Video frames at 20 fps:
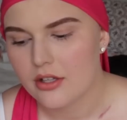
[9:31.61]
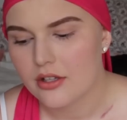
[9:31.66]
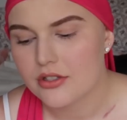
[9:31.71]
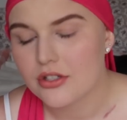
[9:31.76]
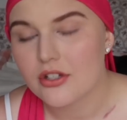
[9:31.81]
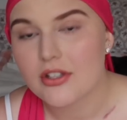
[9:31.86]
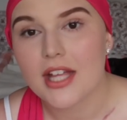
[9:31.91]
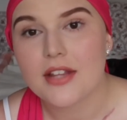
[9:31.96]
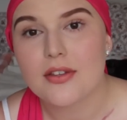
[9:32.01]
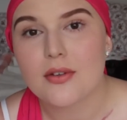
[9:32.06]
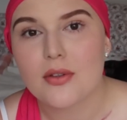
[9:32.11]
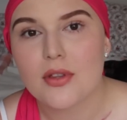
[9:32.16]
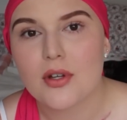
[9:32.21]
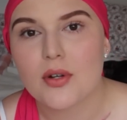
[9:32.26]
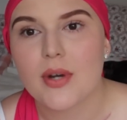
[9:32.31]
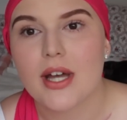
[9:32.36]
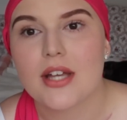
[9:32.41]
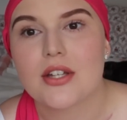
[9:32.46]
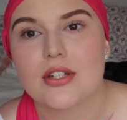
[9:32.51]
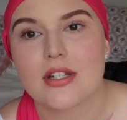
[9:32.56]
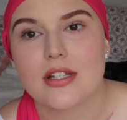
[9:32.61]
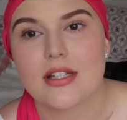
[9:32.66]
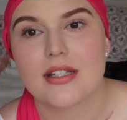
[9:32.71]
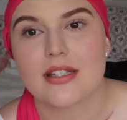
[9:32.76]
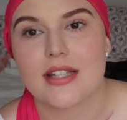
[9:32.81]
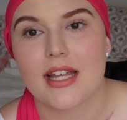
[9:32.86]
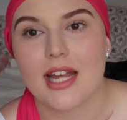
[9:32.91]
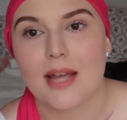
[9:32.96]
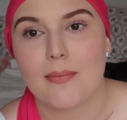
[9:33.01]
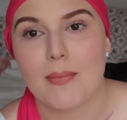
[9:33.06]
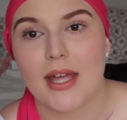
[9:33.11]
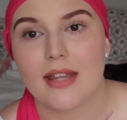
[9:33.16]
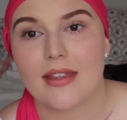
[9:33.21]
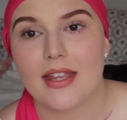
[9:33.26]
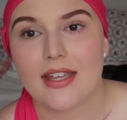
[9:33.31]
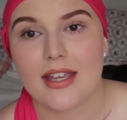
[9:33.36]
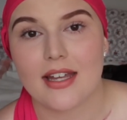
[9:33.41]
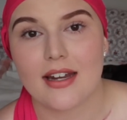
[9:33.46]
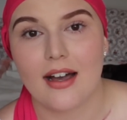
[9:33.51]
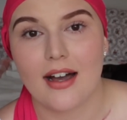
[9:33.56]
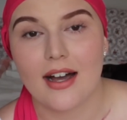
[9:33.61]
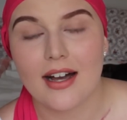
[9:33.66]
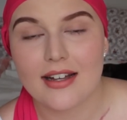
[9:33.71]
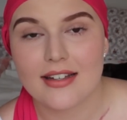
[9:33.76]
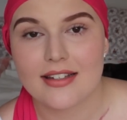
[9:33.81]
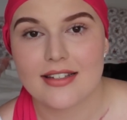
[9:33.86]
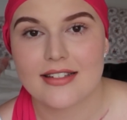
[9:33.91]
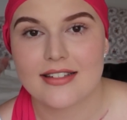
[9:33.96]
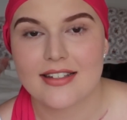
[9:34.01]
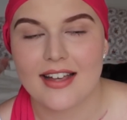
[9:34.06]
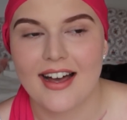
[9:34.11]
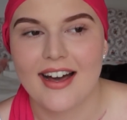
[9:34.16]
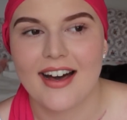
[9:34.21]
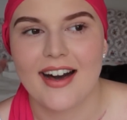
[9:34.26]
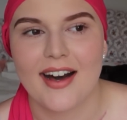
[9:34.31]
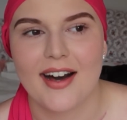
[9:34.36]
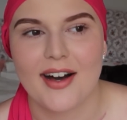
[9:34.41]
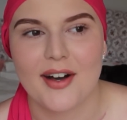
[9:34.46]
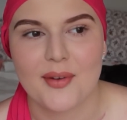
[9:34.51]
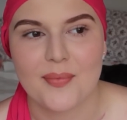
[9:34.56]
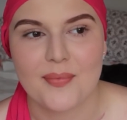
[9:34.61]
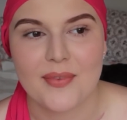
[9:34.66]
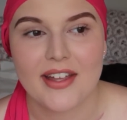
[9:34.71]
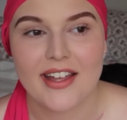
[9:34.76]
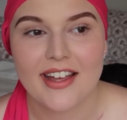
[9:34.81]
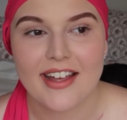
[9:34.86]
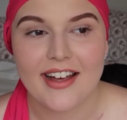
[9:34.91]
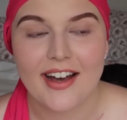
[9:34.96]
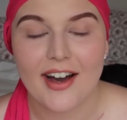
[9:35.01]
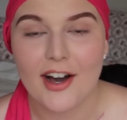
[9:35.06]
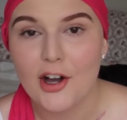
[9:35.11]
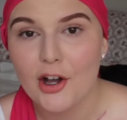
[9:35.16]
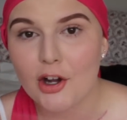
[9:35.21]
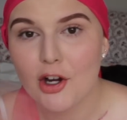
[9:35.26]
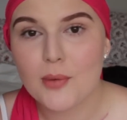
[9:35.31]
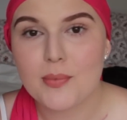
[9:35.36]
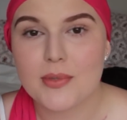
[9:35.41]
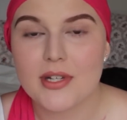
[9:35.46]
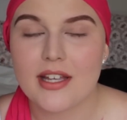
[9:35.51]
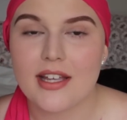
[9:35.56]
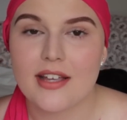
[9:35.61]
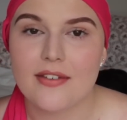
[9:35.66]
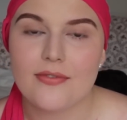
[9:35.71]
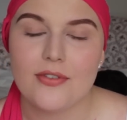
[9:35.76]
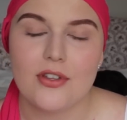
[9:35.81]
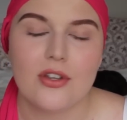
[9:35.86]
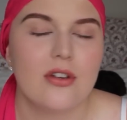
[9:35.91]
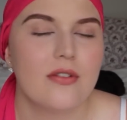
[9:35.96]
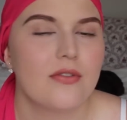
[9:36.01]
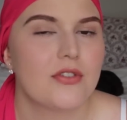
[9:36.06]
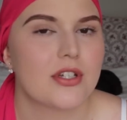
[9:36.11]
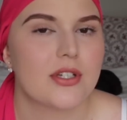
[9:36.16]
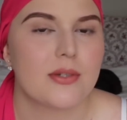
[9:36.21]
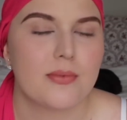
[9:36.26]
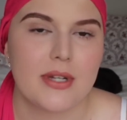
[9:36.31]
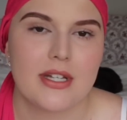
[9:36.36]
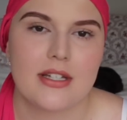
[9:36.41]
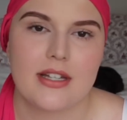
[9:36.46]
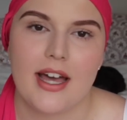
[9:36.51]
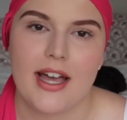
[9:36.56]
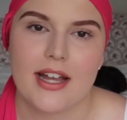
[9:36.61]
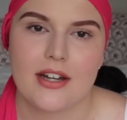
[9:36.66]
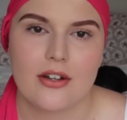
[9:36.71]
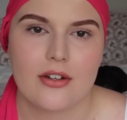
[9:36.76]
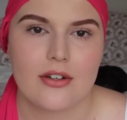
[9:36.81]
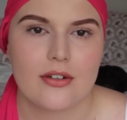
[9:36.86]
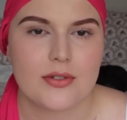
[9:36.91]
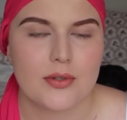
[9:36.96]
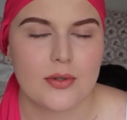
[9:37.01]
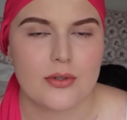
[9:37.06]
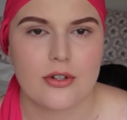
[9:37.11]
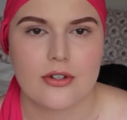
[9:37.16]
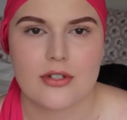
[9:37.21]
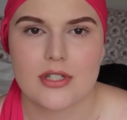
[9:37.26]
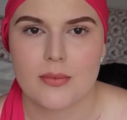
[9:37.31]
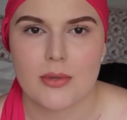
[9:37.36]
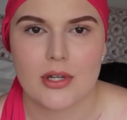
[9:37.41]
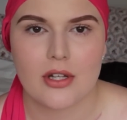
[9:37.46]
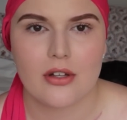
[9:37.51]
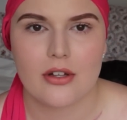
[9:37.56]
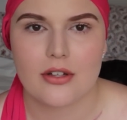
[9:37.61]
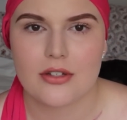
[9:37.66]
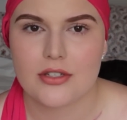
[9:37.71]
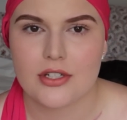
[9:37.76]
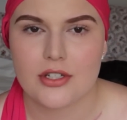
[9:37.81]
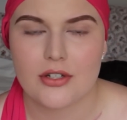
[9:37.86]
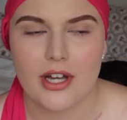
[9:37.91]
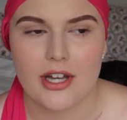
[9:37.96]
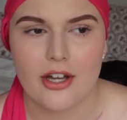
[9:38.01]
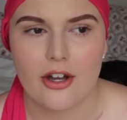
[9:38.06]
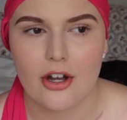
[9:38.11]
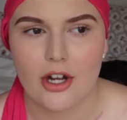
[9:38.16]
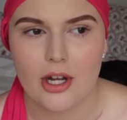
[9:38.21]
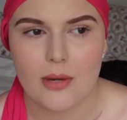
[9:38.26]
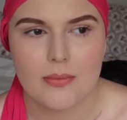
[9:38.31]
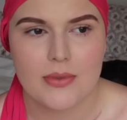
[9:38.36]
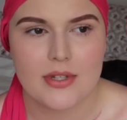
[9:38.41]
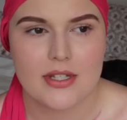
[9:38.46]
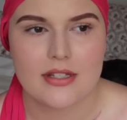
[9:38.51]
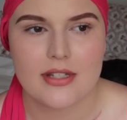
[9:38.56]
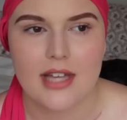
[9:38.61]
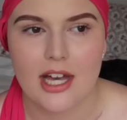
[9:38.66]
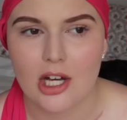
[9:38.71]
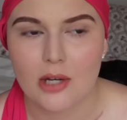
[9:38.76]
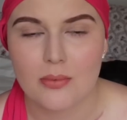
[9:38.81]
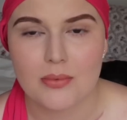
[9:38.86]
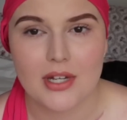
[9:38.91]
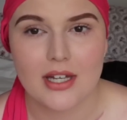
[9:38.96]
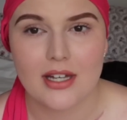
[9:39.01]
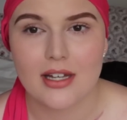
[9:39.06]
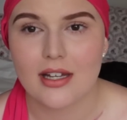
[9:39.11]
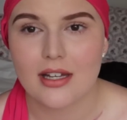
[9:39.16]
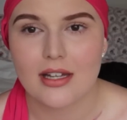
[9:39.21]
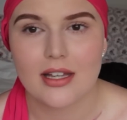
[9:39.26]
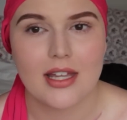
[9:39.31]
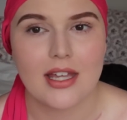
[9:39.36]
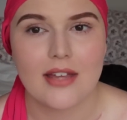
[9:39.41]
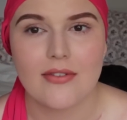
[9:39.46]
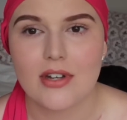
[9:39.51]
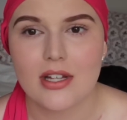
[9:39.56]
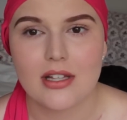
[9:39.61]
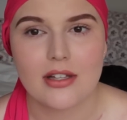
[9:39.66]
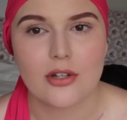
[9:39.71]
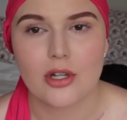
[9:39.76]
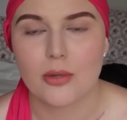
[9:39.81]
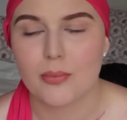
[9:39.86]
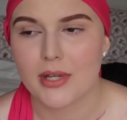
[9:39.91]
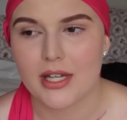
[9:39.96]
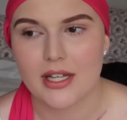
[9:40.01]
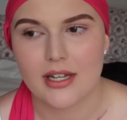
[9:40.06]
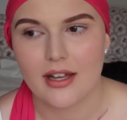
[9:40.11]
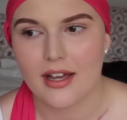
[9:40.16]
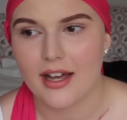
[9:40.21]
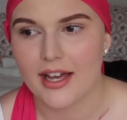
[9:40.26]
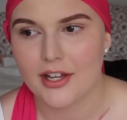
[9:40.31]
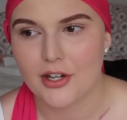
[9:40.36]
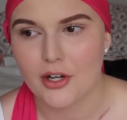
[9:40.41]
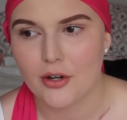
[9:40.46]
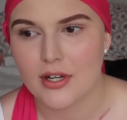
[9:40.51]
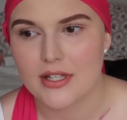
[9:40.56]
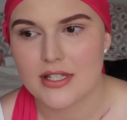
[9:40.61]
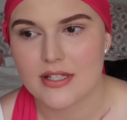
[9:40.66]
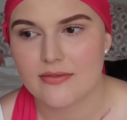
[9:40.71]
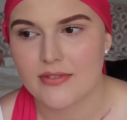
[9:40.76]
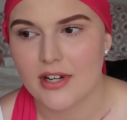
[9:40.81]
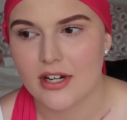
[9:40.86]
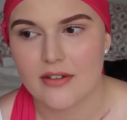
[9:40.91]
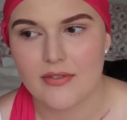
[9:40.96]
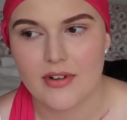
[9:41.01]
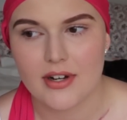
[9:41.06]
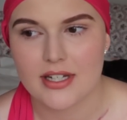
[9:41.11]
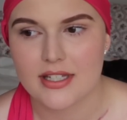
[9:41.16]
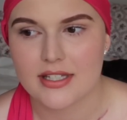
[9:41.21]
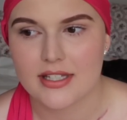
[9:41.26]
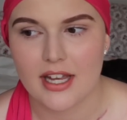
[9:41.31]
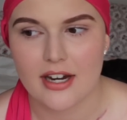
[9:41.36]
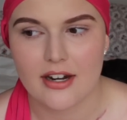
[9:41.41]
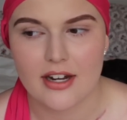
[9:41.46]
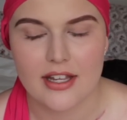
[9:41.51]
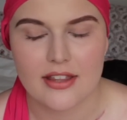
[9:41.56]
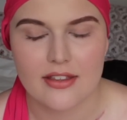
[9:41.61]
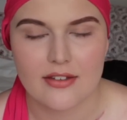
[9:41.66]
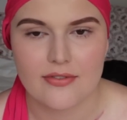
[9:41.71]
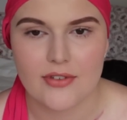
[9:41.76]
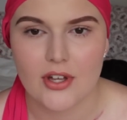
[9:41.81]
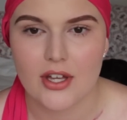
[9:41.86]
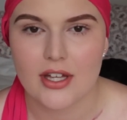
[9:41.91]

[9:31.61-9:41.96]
So that's all the questions that I mainly get asked. I hope if you've just been diagnosed or know someone close to you, I hope this helped even a little bit. I know it's very, very scary.